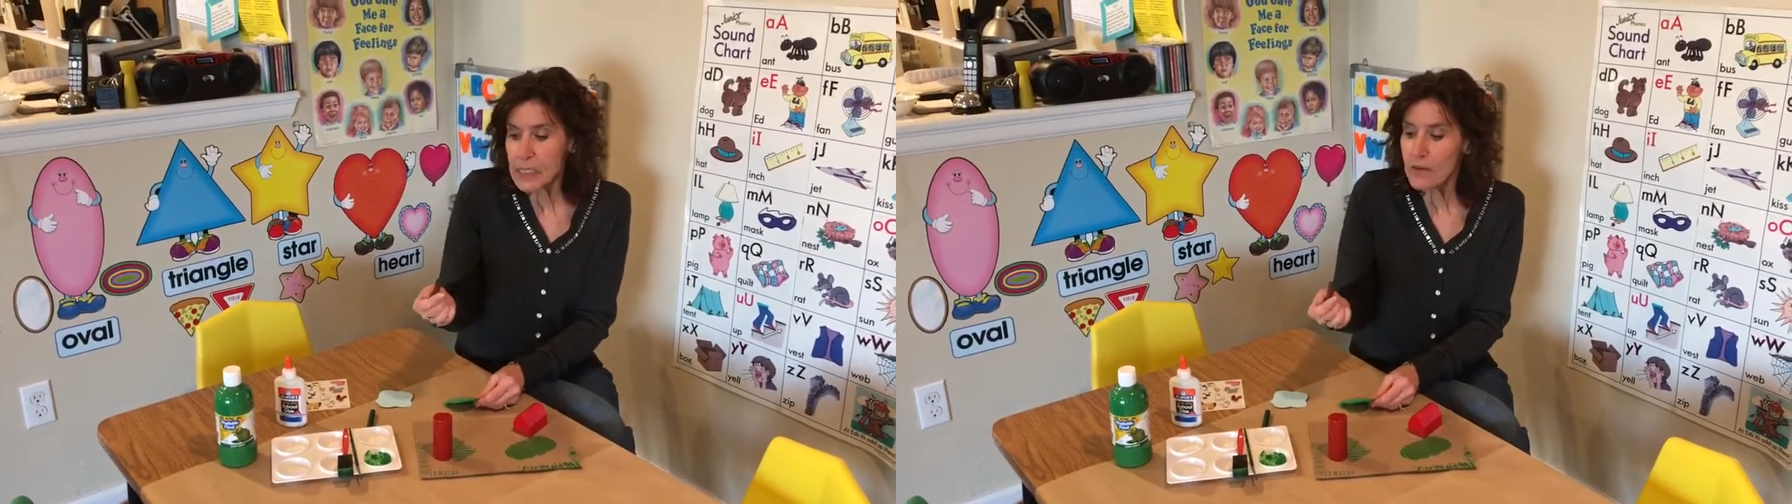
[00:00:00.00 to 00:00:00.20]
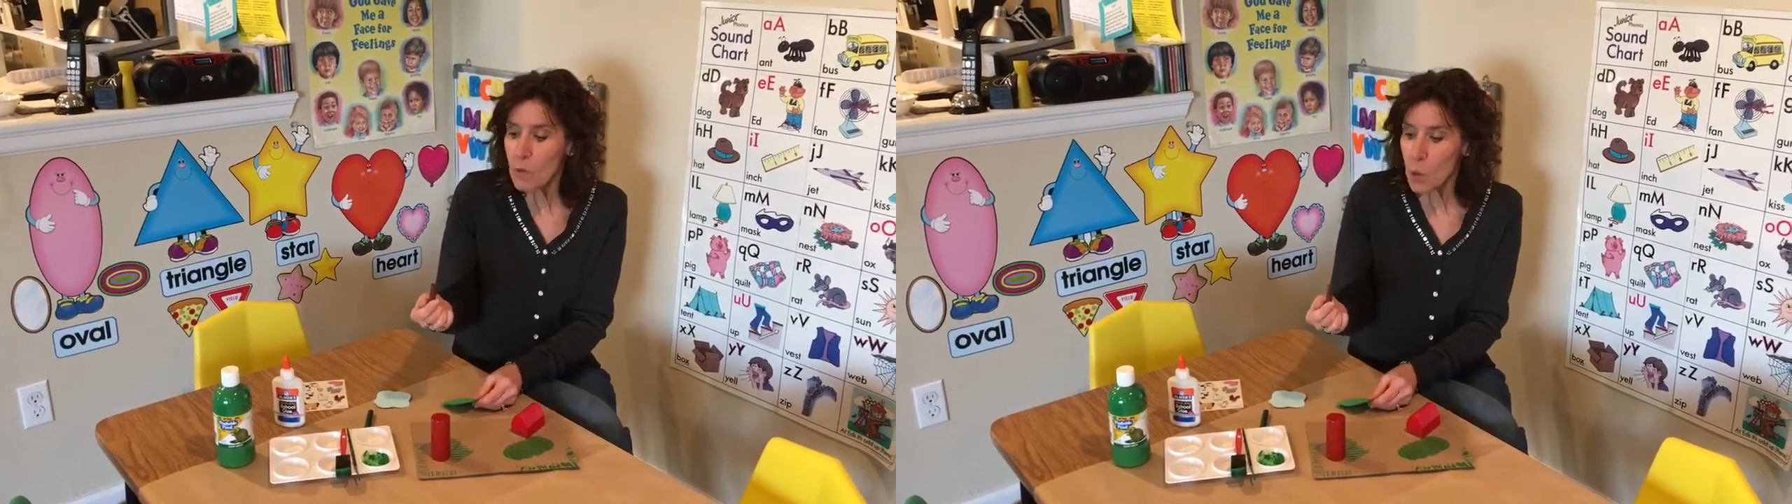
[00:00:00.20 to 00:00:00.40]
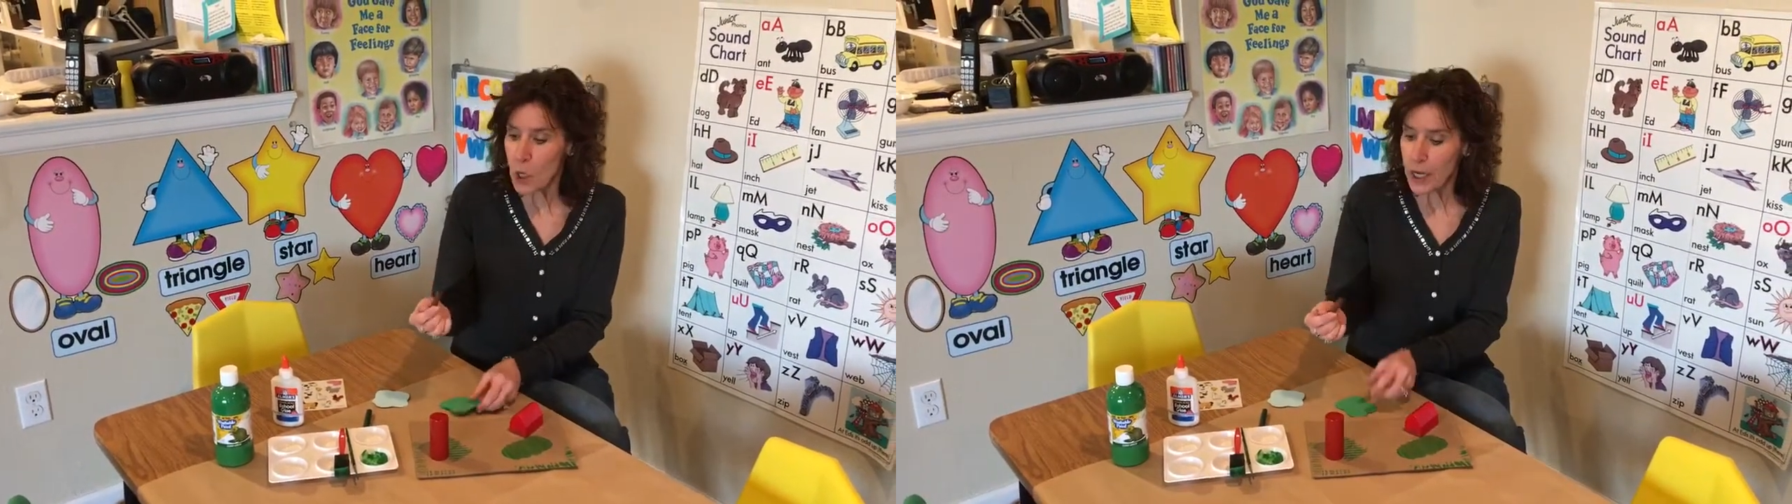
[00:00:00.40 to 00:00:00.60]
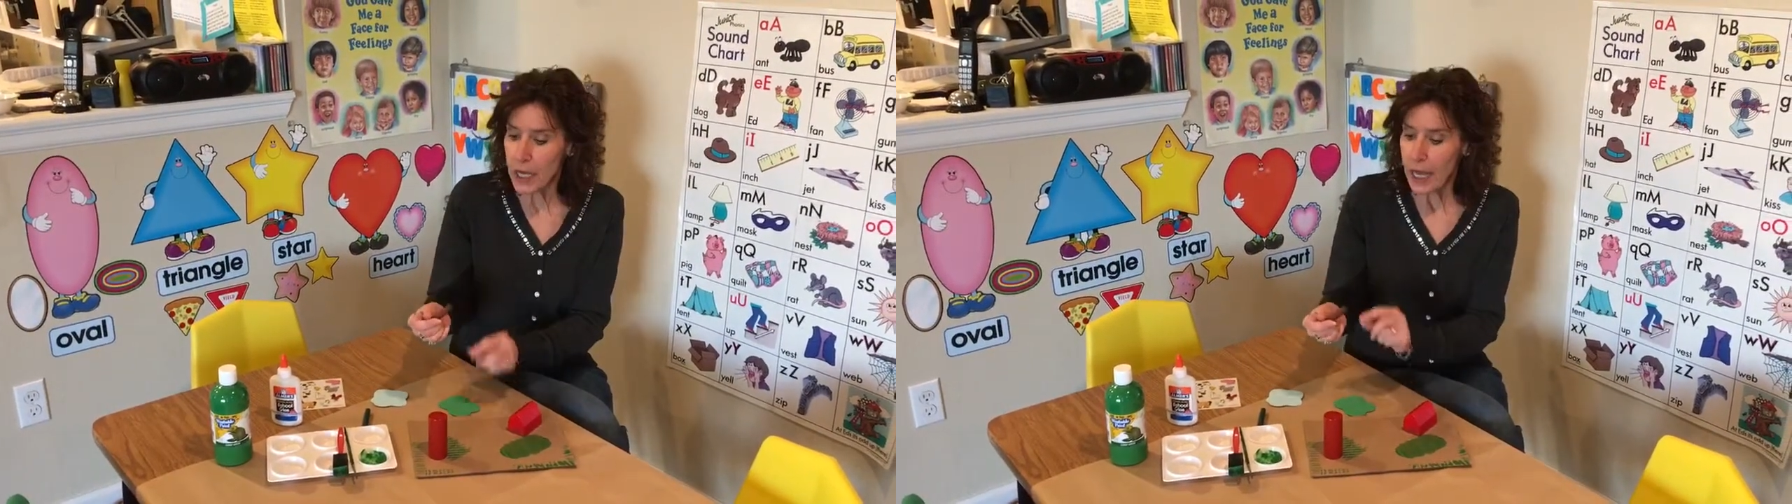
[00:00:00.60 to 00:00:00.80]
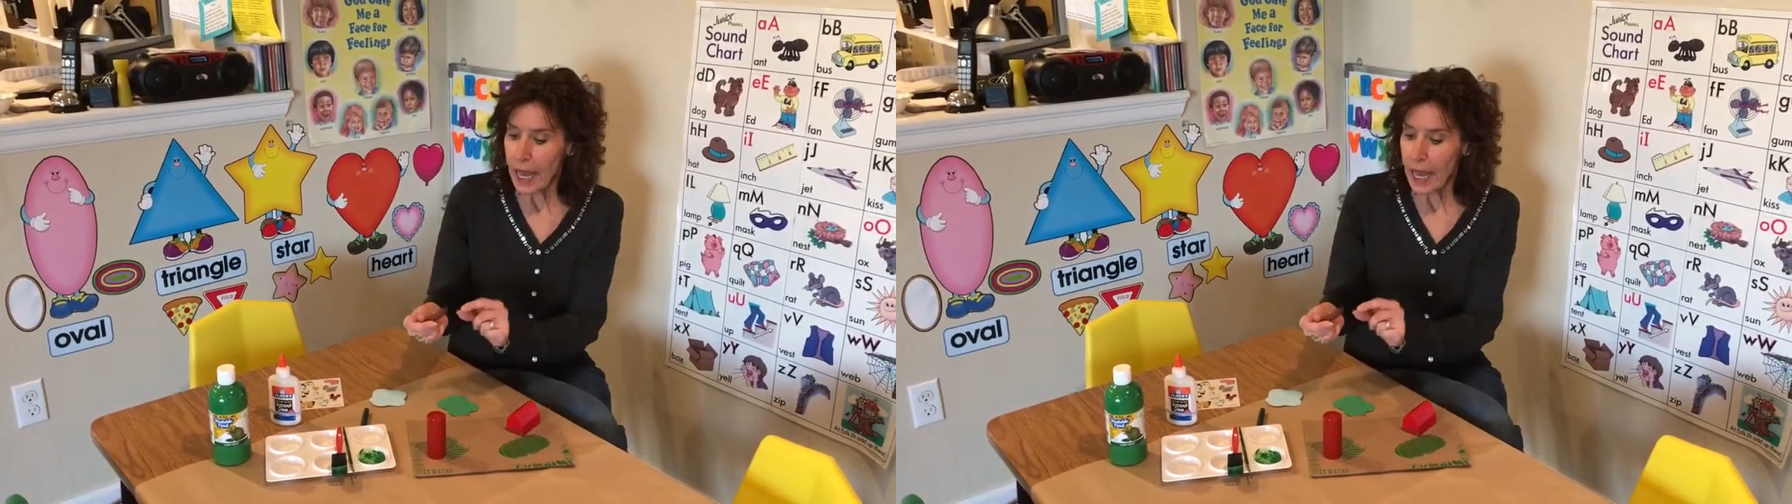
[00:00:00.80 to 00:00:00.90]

of wood,